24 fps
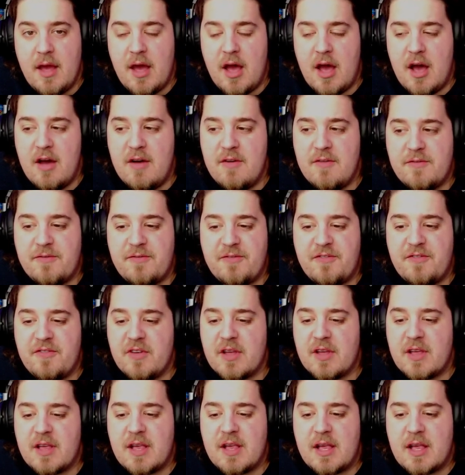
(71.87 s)
of
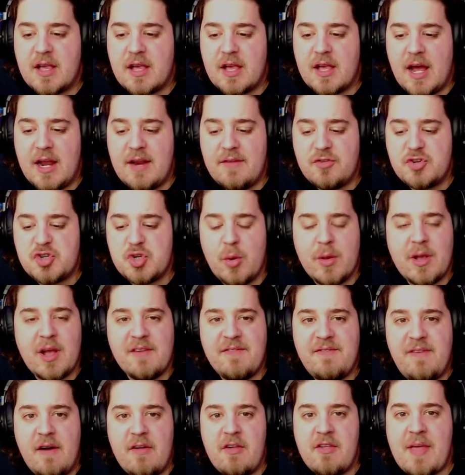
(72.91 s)
kind of showing a
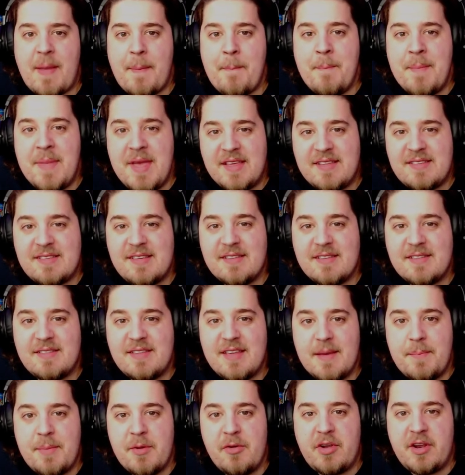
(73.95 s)
father that misses
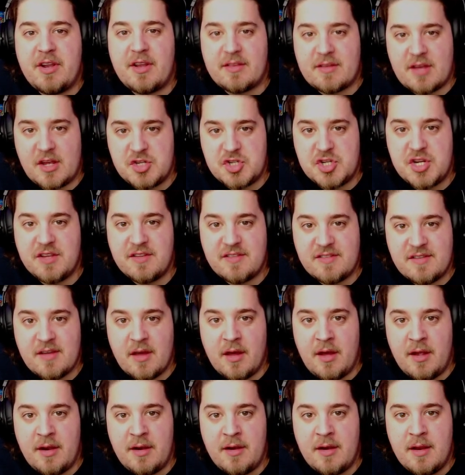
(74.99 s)
the ability to touch his
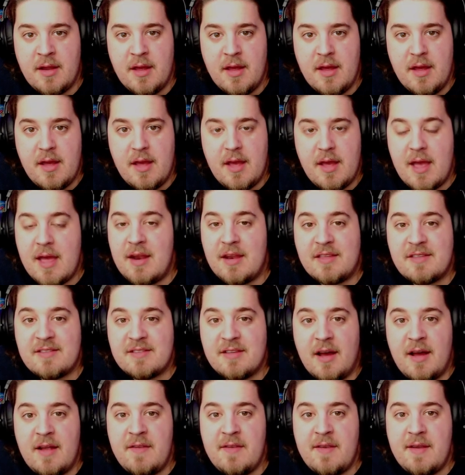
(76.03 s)
son and a
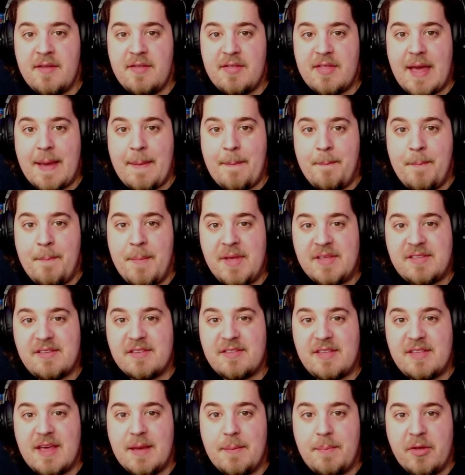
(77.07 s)
son that
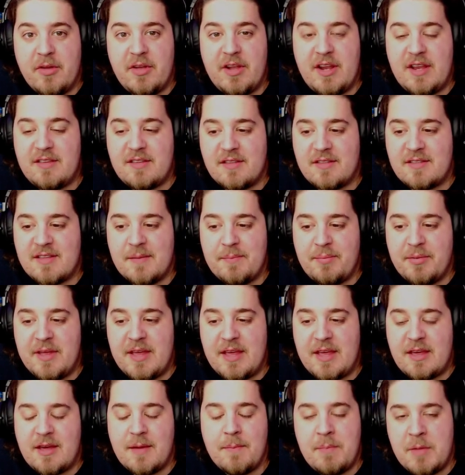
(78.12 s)
misses the ability to
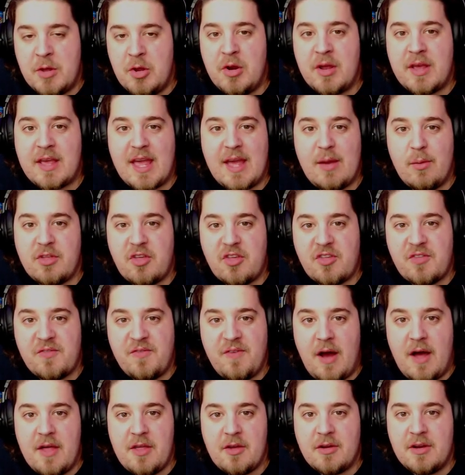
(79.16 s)
simply communicate with his
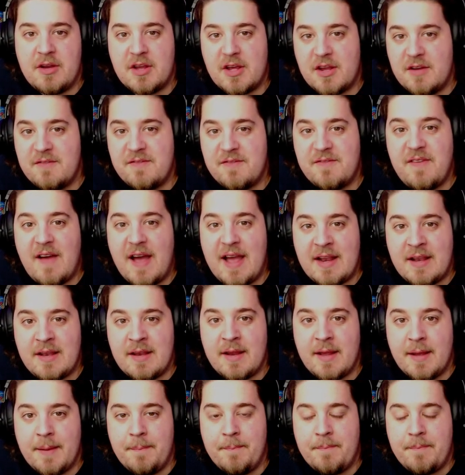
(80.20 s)
father and confide in
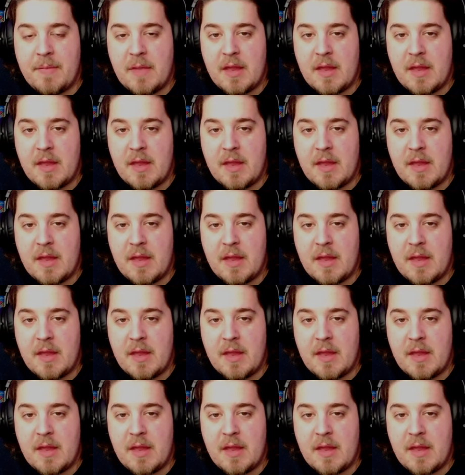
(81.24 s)
him?